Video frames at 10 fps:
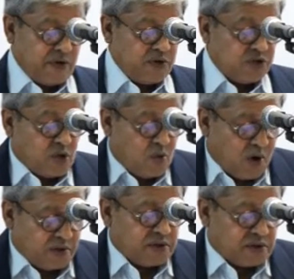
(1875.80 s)
So
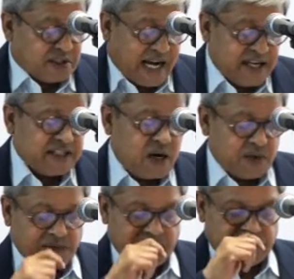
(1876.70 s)
what stands
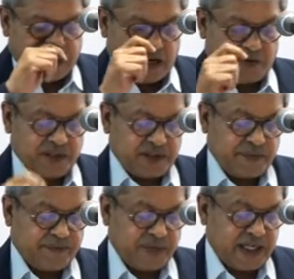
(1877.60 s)
out in these
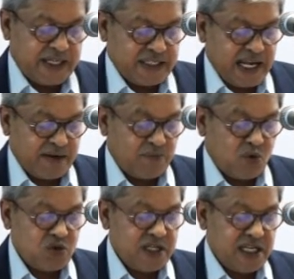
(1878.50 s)
endeavors is that
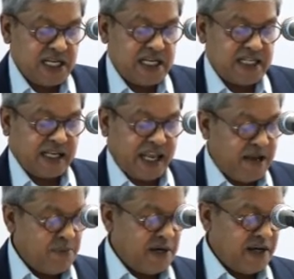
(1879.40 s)
Modi is
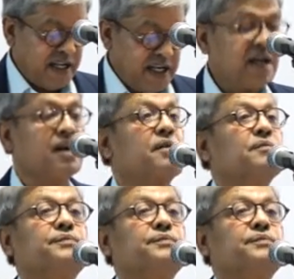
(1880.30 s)
able and eager